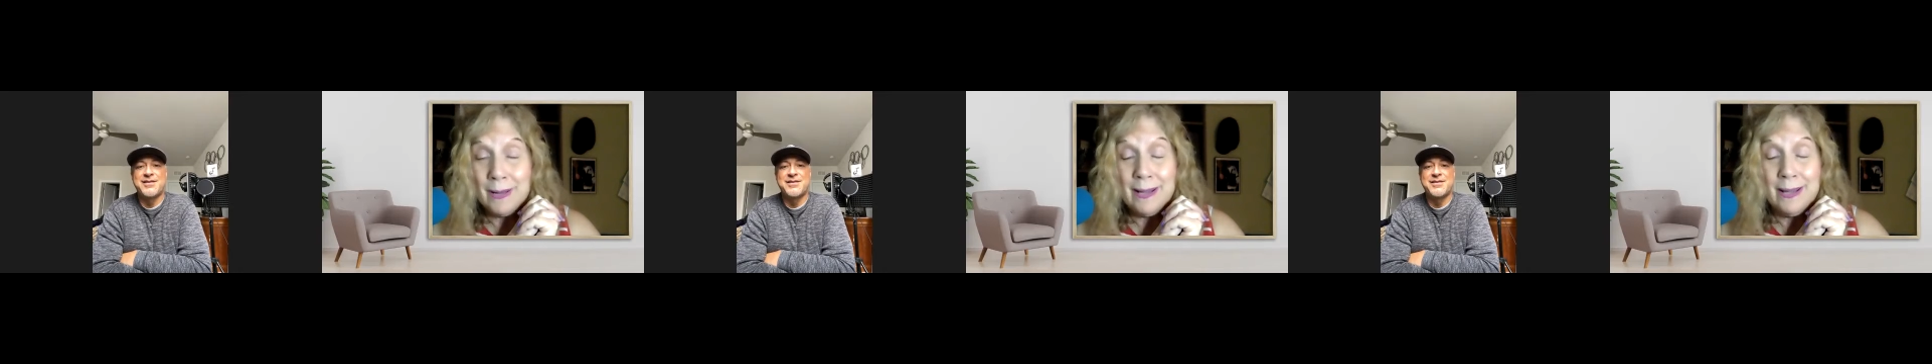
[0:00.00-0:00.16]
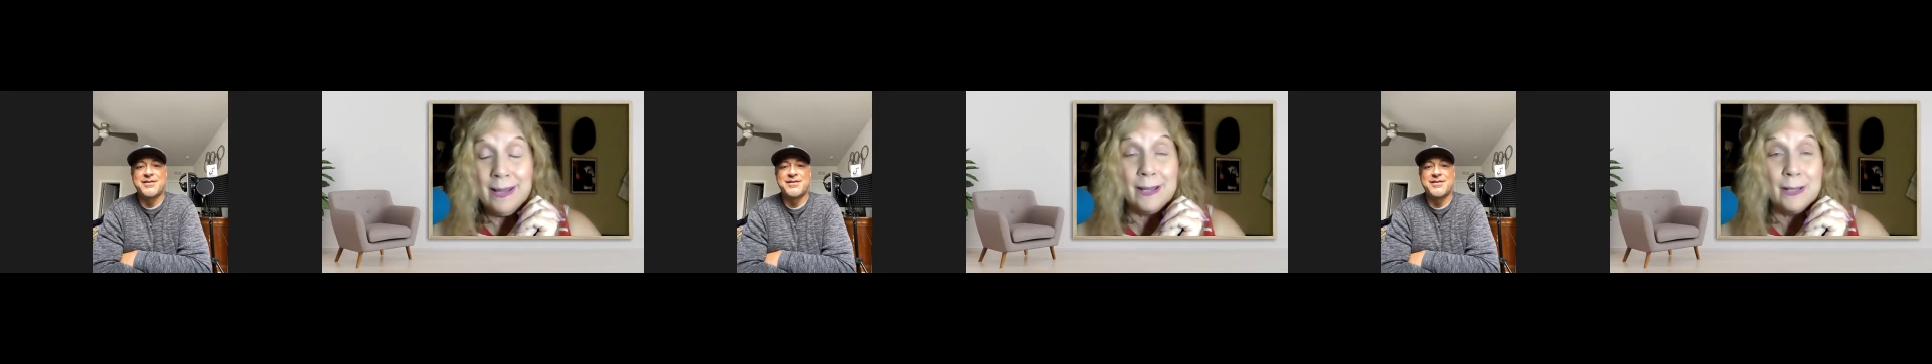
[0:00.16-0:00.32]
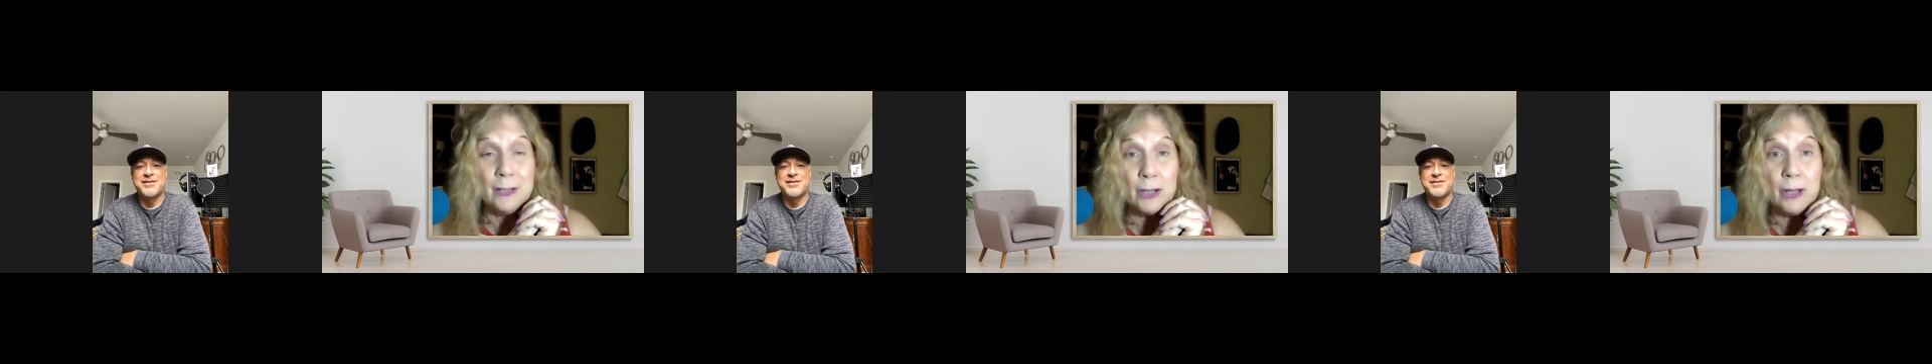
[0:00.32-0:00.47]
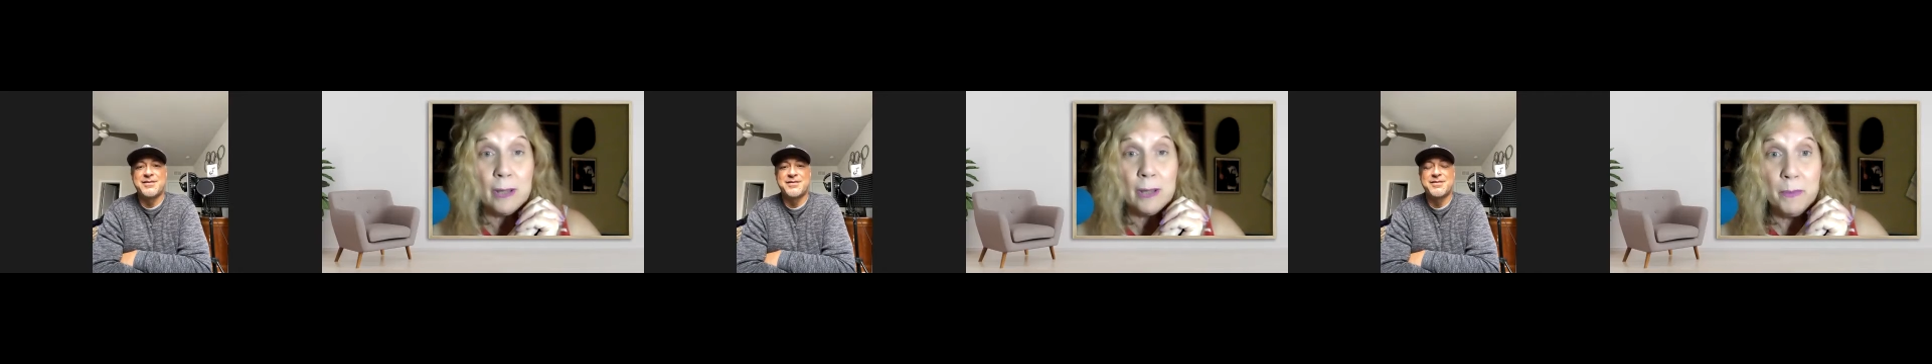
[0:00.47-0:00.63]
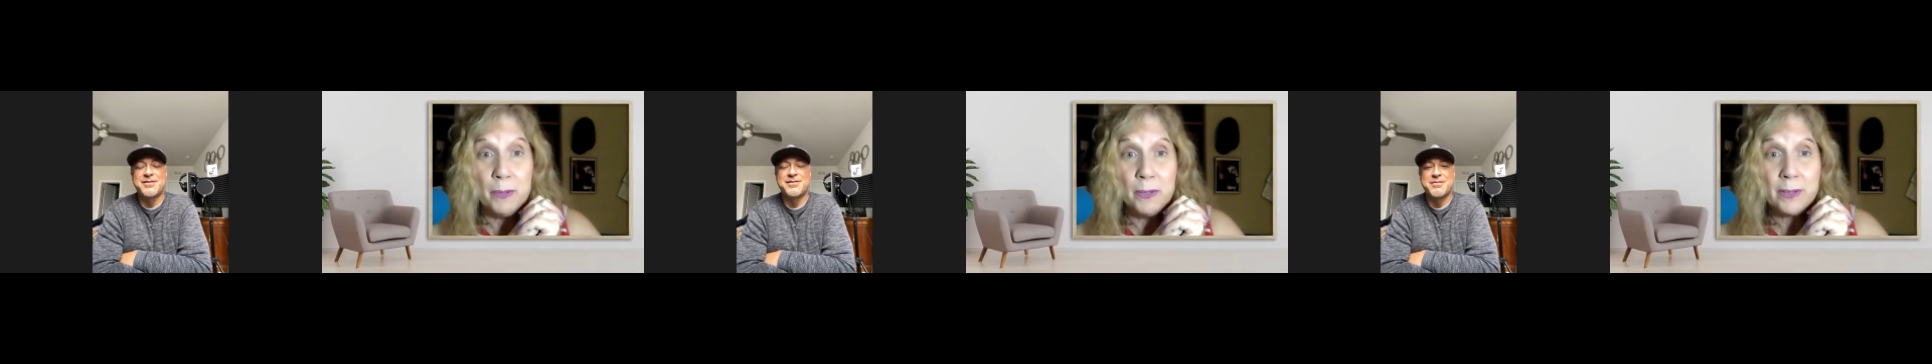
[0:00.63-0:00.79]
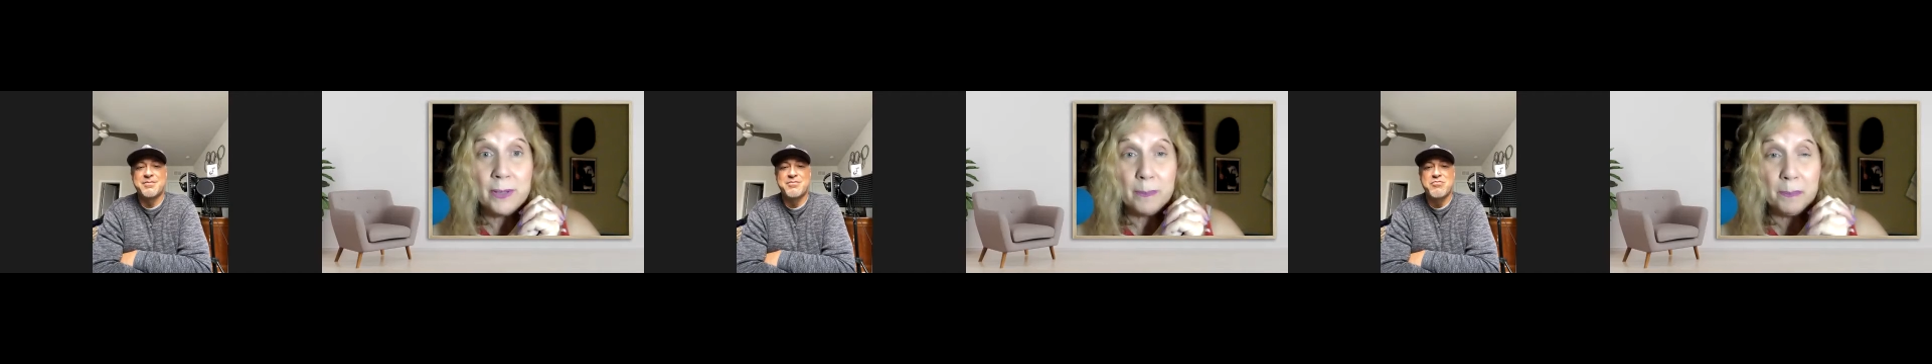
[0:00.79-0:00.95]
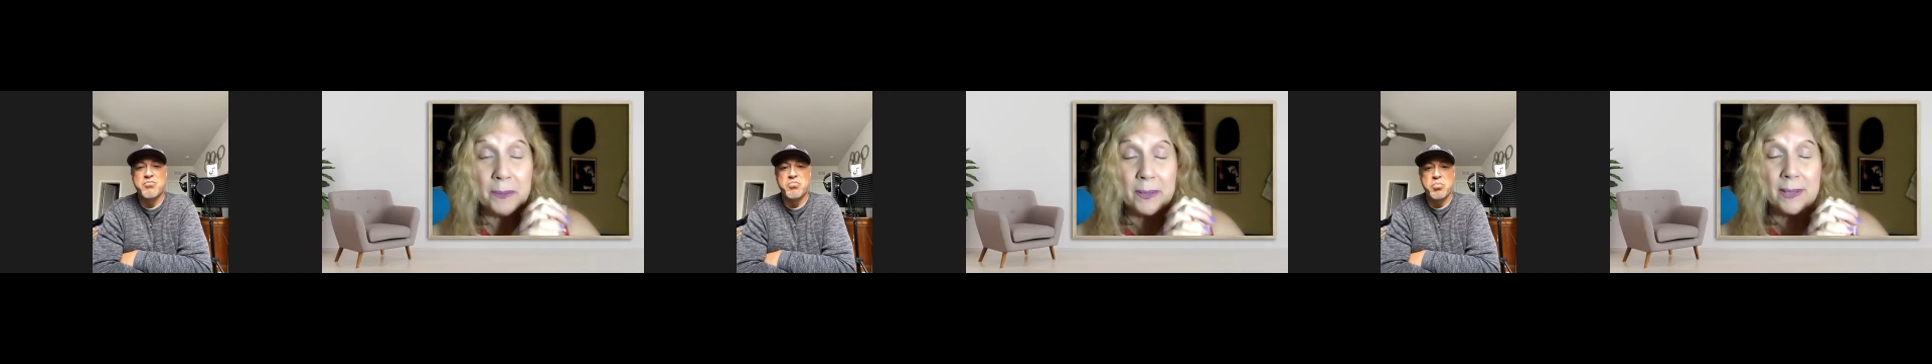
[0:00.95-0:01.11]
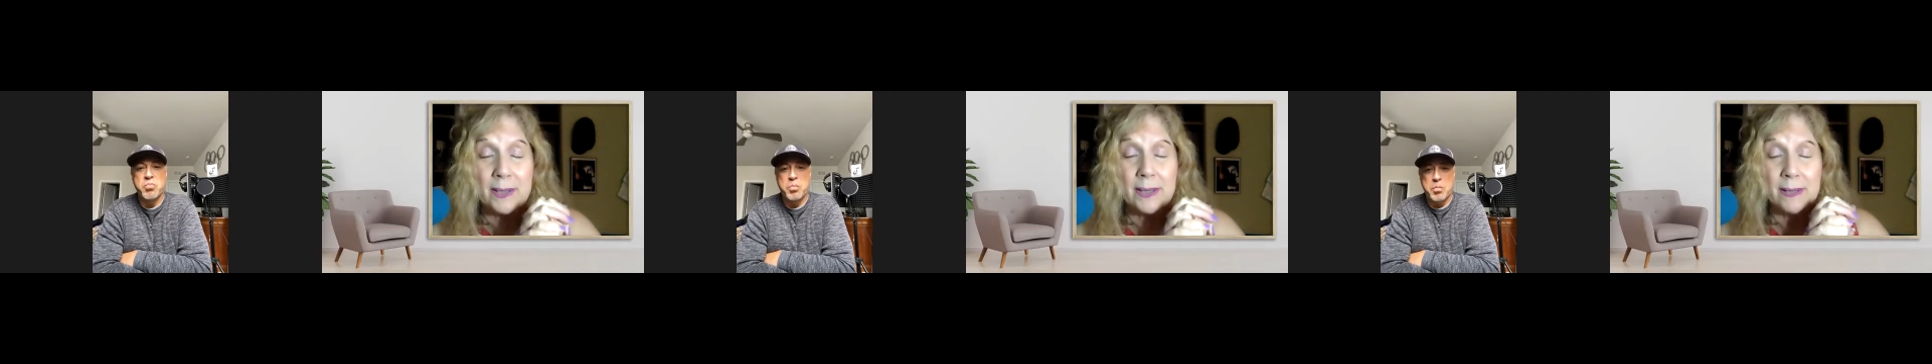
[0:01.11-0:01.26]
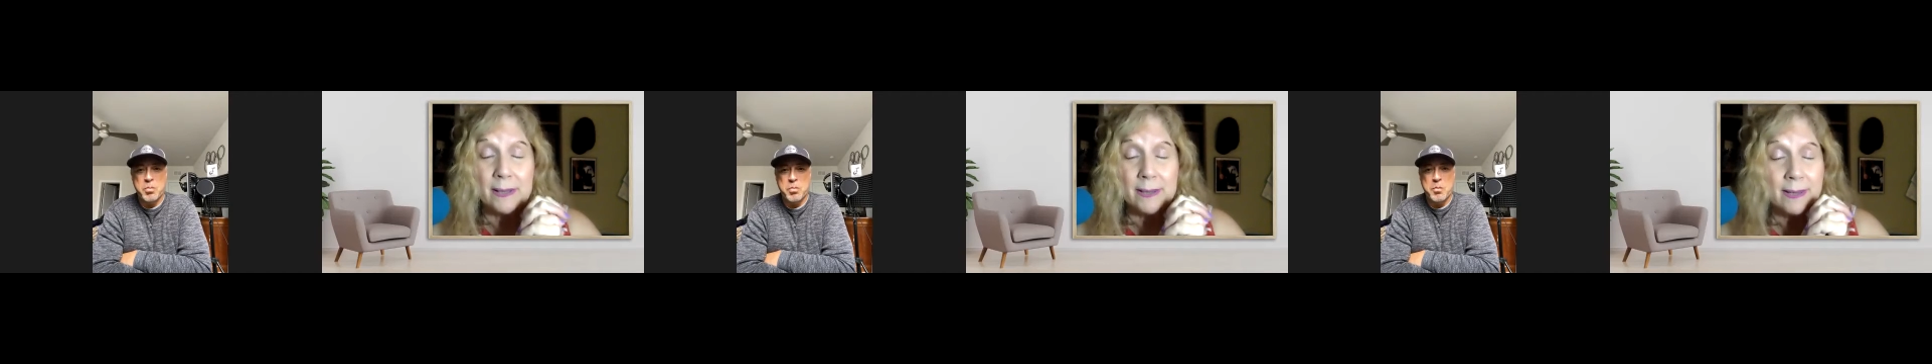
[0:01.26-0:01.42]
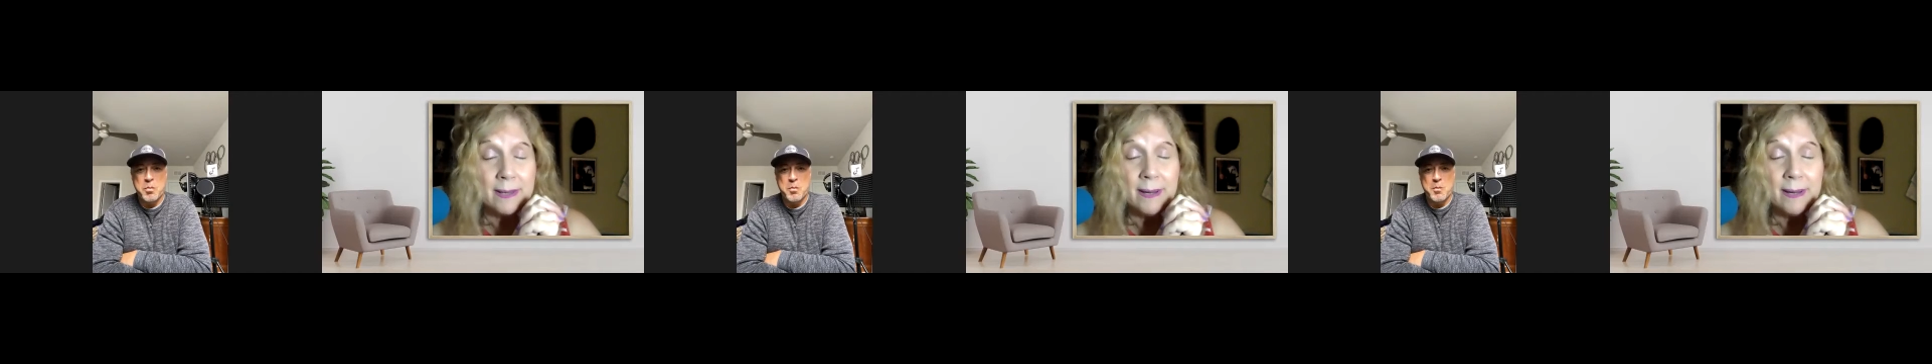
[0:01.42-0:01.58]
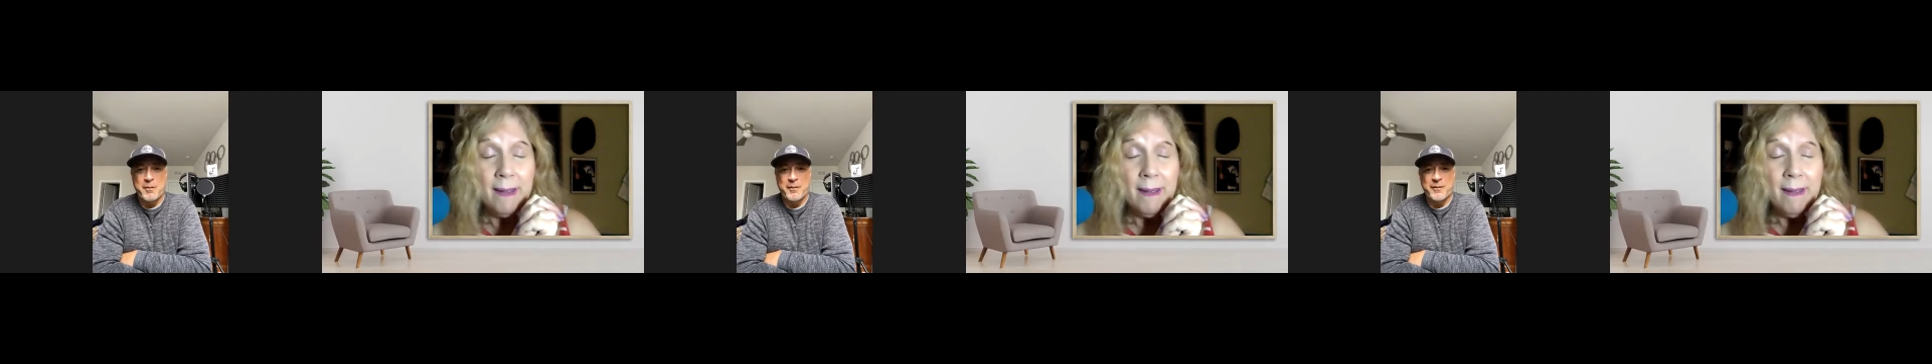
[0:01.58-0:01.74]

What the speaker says: get into the music business.